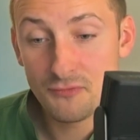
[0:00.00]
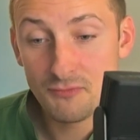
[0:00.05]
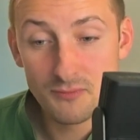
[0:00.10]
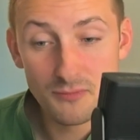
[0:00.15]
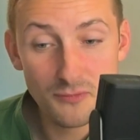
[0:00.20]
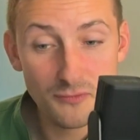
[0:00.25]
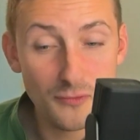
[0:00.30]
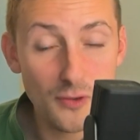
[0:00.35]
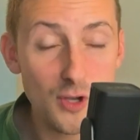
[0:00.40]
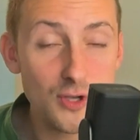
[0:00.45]

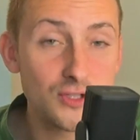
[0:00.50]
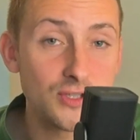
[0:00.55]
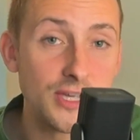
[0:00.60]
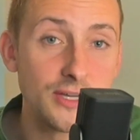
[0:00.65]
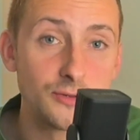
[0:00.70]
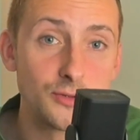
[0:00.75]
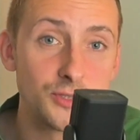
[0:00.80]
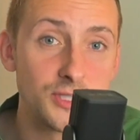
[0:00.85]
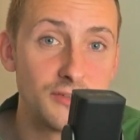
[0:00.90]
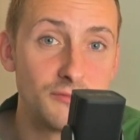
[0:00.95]
firstly, I'll
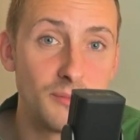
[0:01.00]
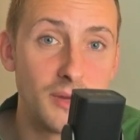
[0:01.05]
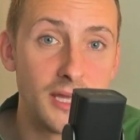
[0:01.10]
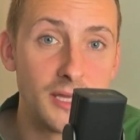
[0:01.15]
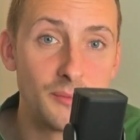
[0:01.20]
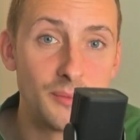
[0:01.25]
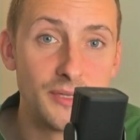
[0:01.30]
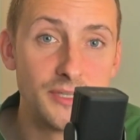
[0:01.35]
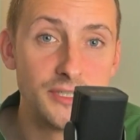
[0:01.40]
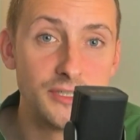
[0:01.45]
just give my
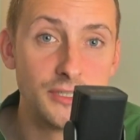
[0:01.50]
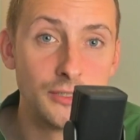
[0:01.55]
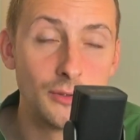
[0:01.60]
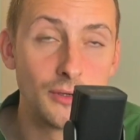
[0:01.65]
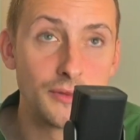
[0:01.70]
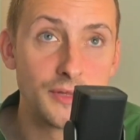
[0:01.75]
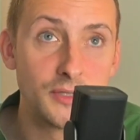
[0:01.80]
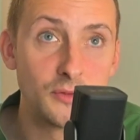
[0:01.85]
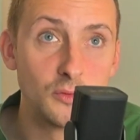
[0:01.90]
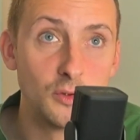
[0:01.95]
opinion who I
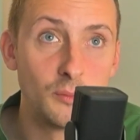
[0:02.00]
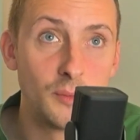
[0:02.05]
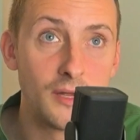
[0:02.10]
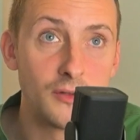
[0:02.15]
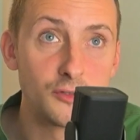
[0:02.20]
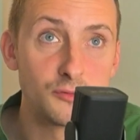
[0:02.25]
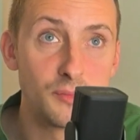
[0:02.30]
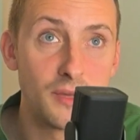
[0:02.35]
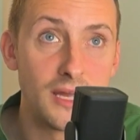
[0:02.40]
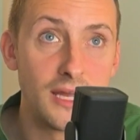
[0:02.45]
think will bounce
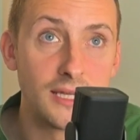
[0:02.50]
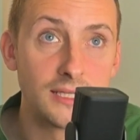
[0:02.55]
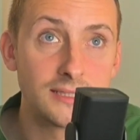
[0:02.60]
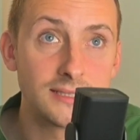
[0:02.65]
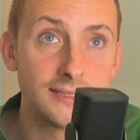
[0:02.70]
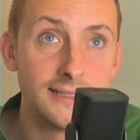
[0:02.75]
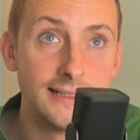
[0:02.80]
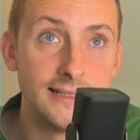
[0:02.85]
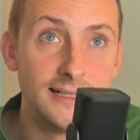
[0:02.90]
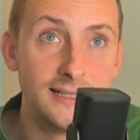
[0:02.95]
back.
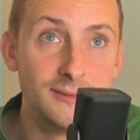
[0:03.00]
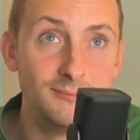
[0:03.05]
I